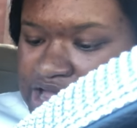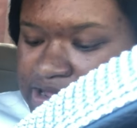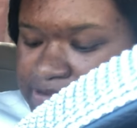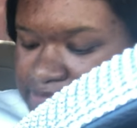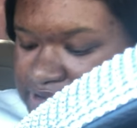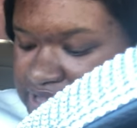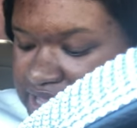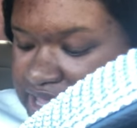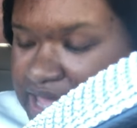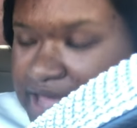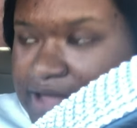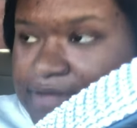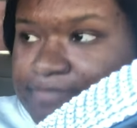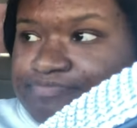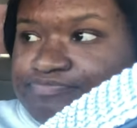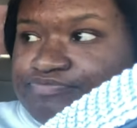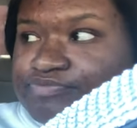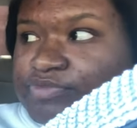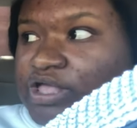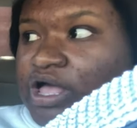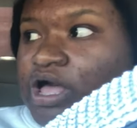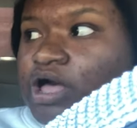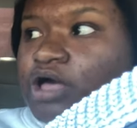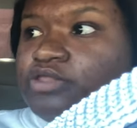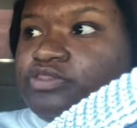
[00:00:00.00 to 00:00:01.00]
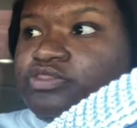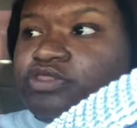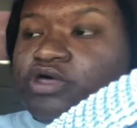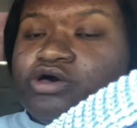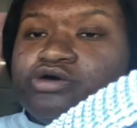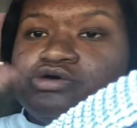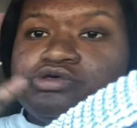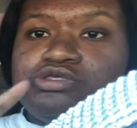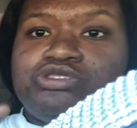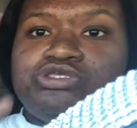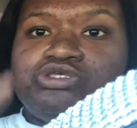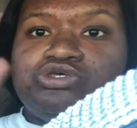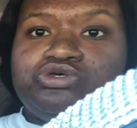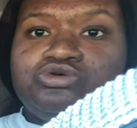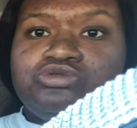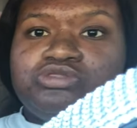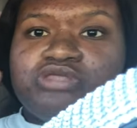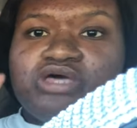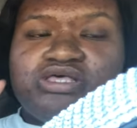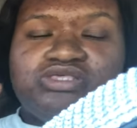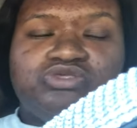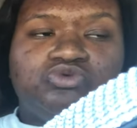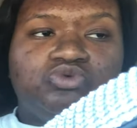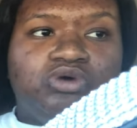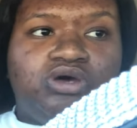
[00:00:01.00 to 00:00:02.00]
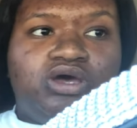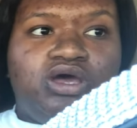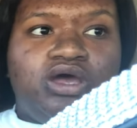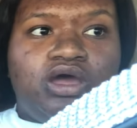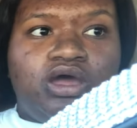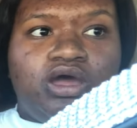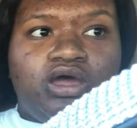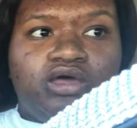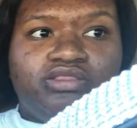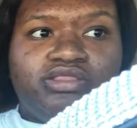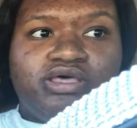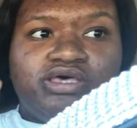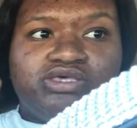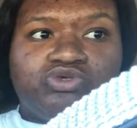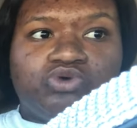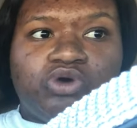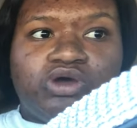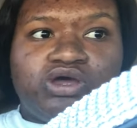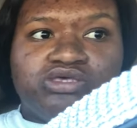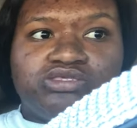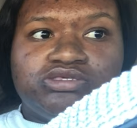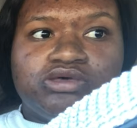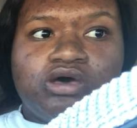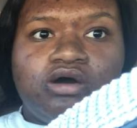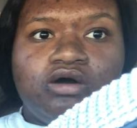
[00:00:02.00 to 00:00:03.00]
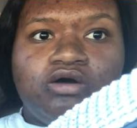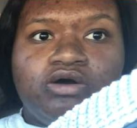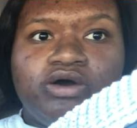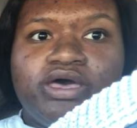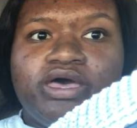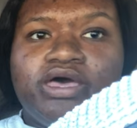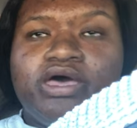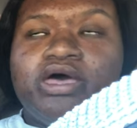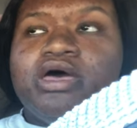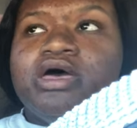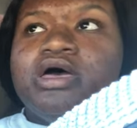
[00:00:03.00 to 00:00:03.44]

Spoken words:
But yeah, those two, that's where I saw it.